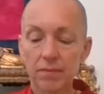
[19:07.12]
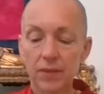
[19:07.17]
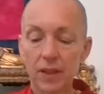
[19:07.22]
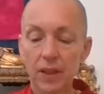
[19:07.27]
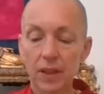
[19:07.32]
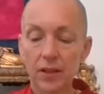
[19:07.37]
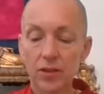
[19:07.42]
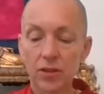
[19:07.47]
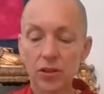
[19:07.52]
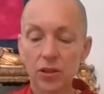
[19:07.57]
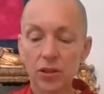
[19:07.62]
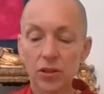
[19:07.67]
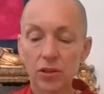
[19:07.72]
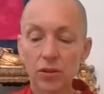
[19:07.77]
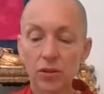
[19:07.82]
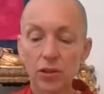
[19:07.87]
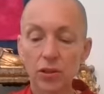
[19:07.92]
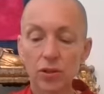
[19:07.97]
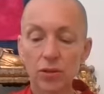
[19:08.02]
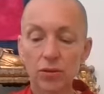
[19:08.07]
its
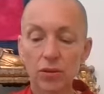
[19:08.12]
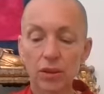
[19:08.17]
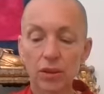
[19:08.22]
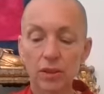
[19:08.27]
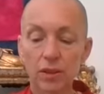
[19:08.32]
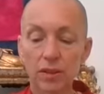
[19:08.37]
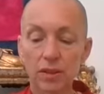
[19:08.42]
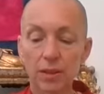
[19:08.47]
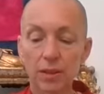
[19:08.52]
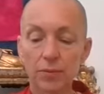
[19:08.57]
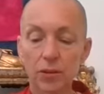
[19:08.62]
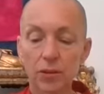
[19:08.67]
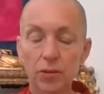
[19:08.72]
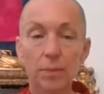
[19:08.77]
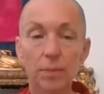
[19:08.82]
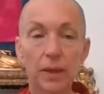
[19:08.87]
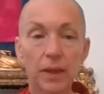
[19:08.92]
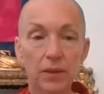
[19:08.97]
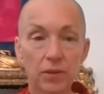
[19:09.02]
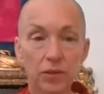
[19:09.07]
usual conceptual
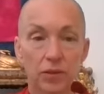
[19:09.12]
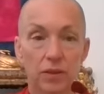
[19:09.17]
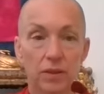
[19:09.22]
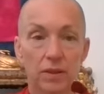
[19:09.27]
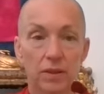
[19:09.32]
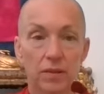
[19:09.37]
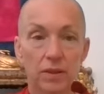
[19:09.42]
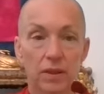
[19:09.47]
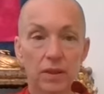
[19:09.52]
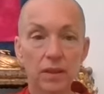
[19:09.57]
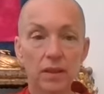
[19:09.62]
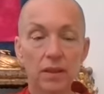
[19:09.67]
boundaries,